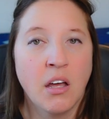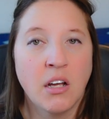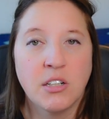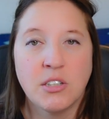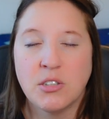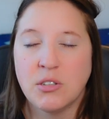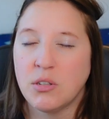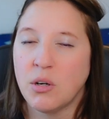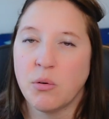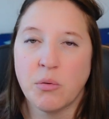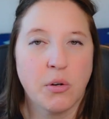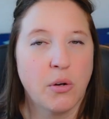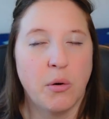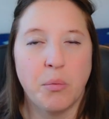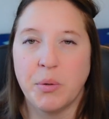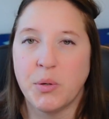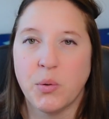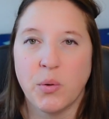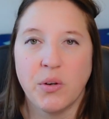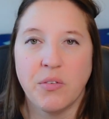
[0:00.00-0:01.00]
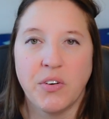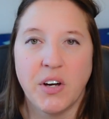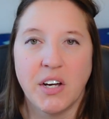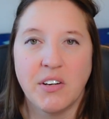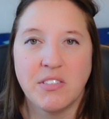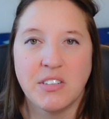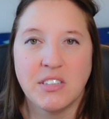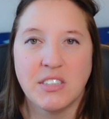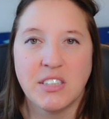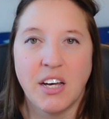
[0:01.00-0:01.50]
just don't go between
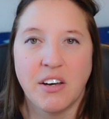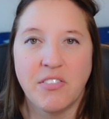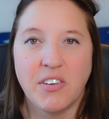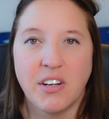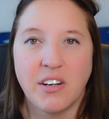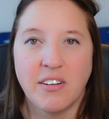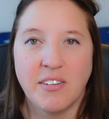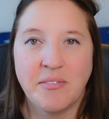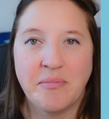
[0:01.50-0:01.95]
5 and 7.